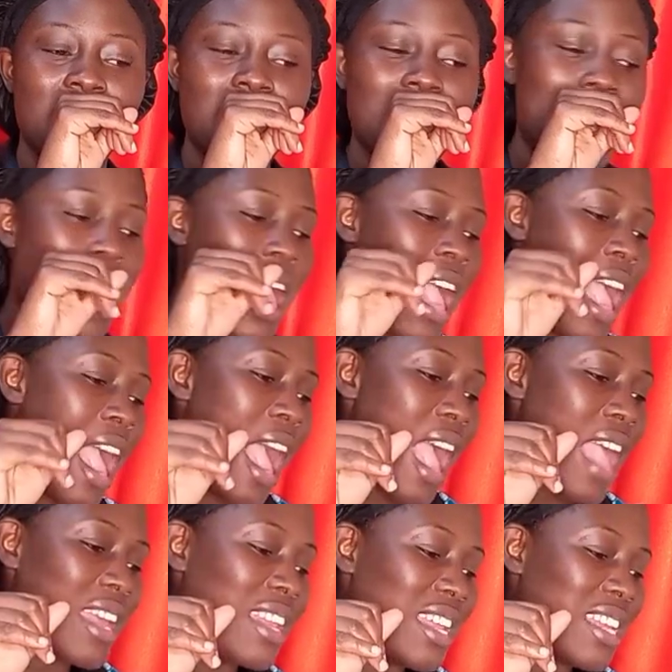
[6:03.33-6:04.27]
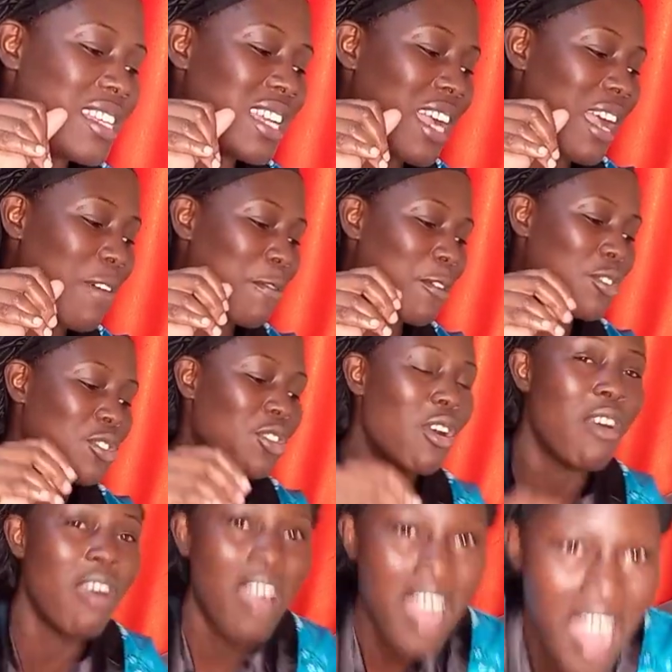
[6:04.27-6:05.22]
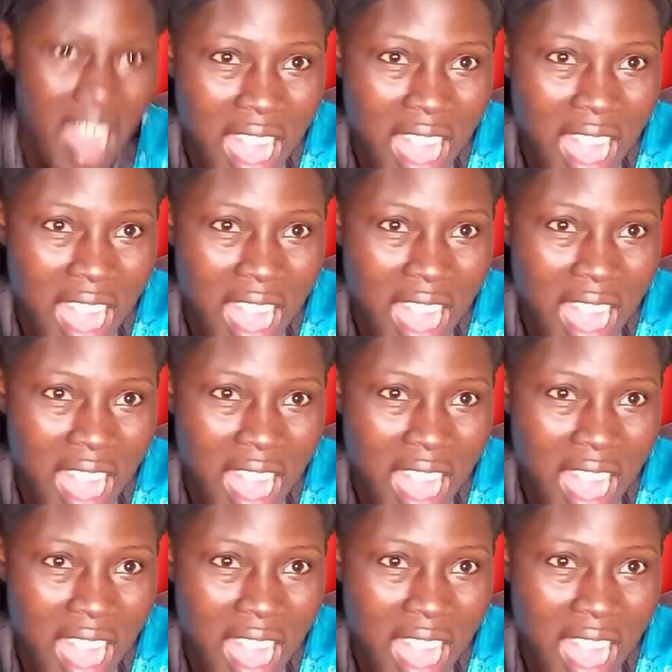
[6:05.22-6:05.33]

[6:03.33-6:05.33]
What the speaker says: I didn't take a photo.